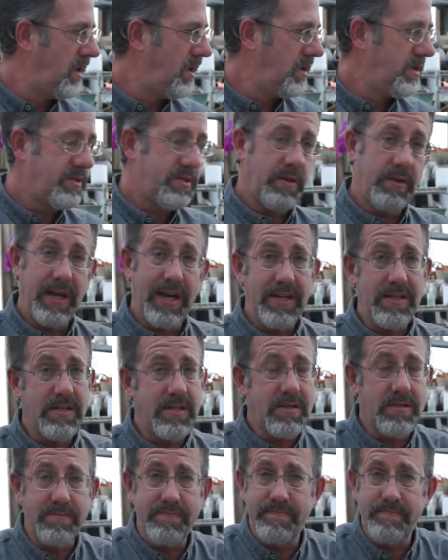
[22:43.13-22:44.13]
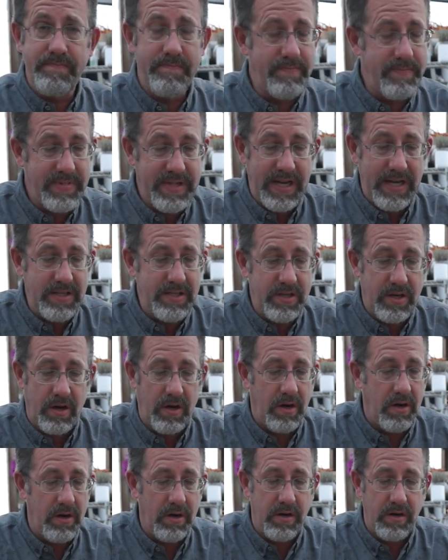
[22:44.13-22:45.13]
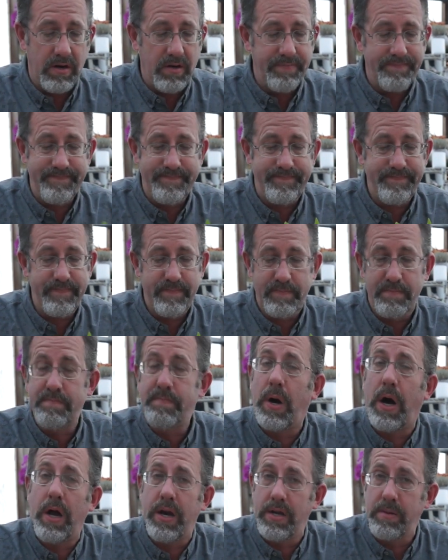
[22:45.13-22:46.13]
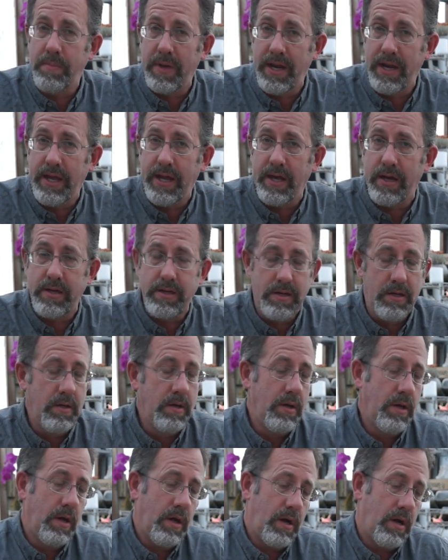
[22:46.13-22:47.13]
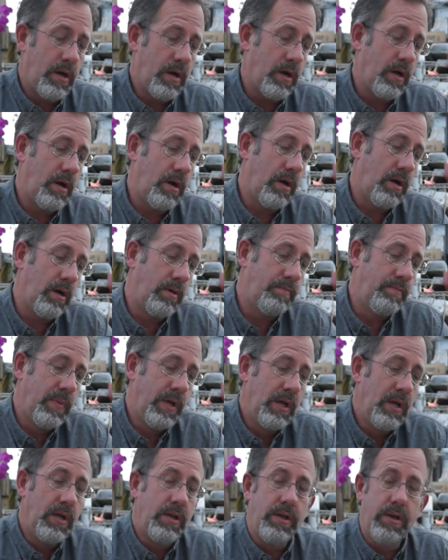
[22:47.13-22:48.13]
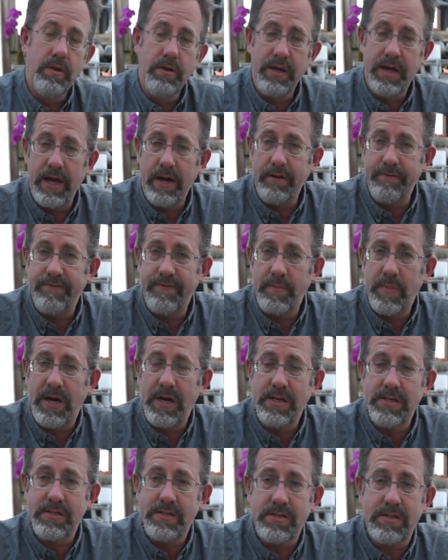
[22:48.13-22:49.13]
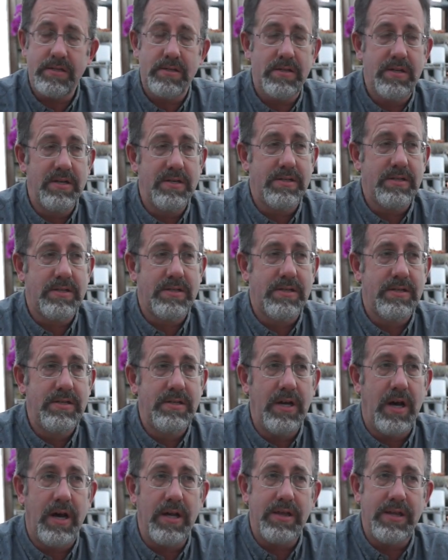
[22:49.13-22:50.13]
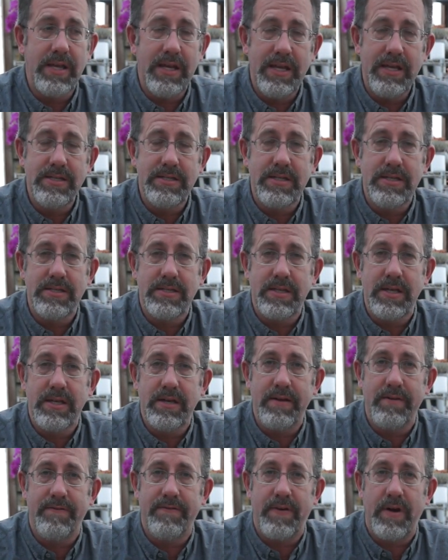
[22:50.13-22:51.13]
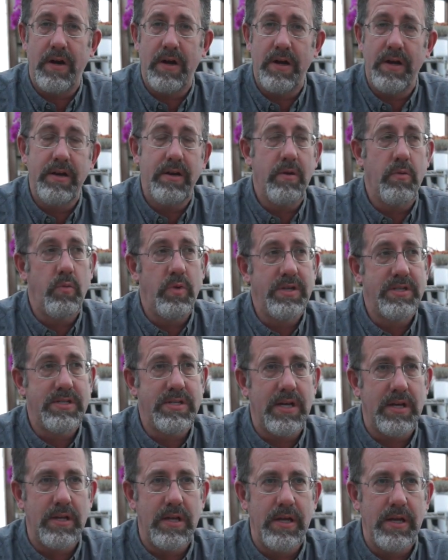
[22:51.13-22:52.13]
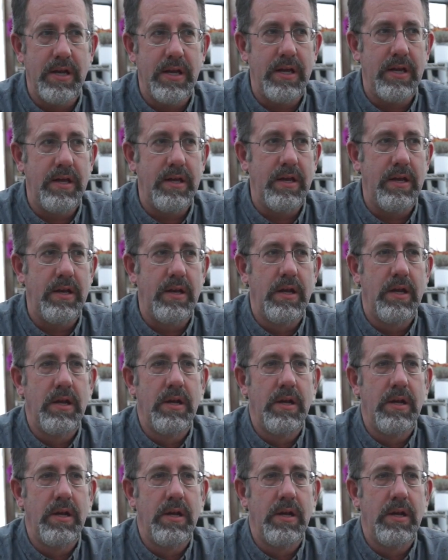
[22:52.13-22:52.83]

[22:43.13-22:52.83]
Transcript: So that's our potting media. You can get it from us. It's not the easiest thing to find. We sell it in